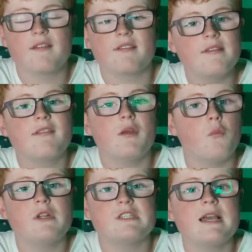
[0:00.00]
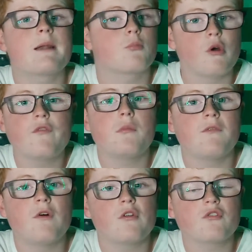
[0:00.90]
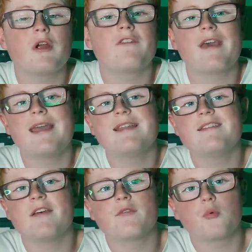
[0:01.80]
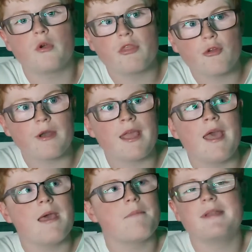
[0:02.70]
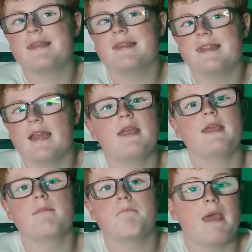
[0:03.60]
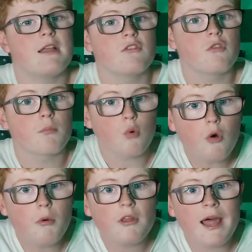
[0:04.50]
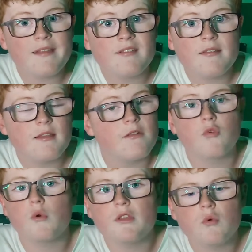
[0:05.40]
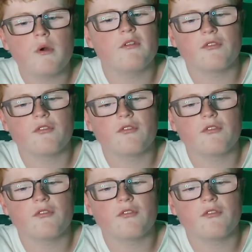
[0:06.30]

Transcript: a season in which he had a Pro Football Focus grade of 87.3, but didn't make it to the Pro Bowl last in 2020.